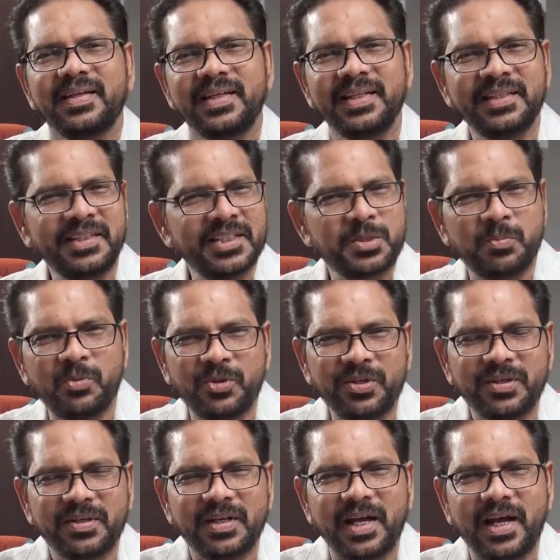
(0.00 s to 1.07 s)
In this
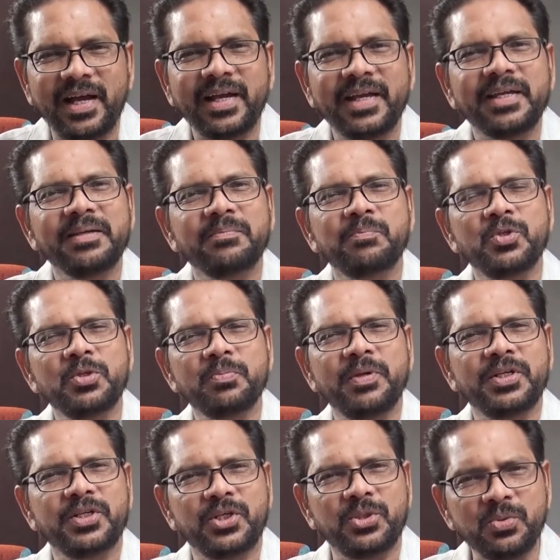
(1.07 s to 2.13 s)
book, I put
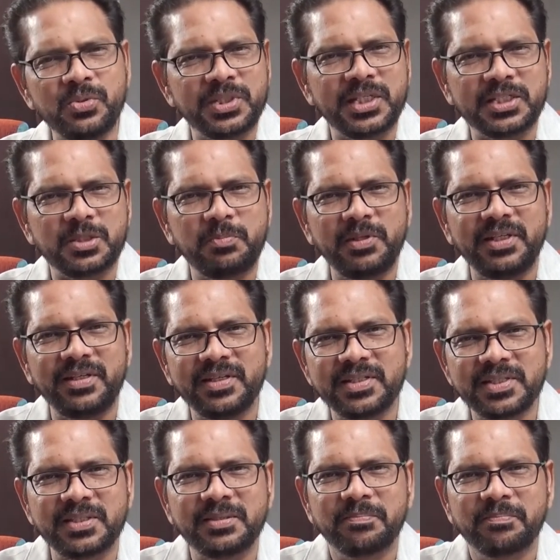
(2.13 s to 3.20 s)
my huge
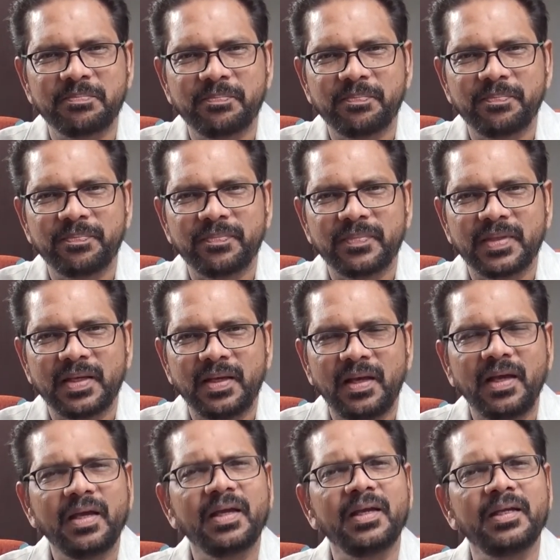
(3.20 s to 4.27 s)
experience
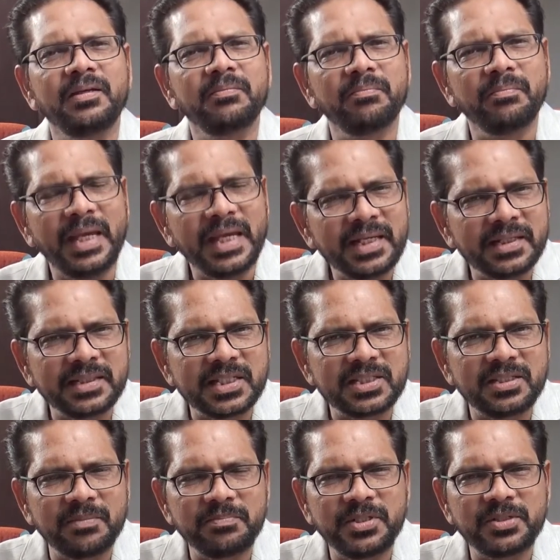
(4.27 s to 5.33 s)
in making the
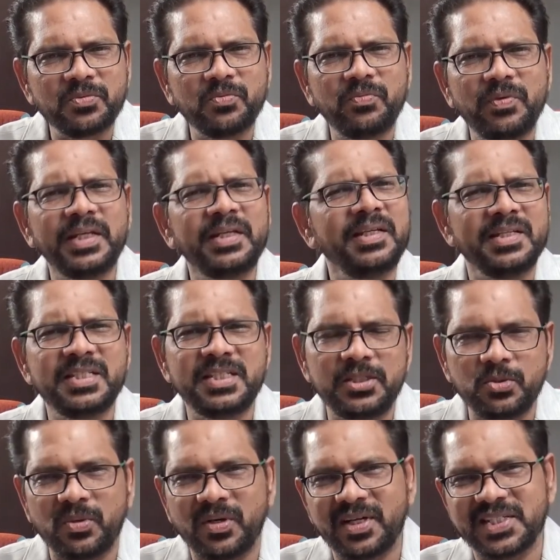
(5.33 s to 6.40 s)
subject very easy
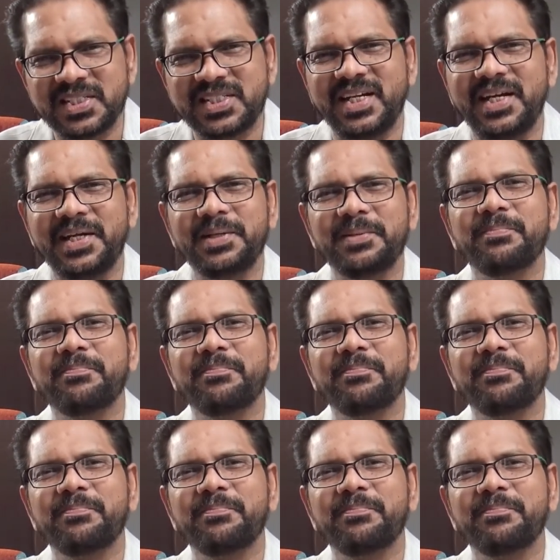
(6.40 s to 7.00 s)
to understand.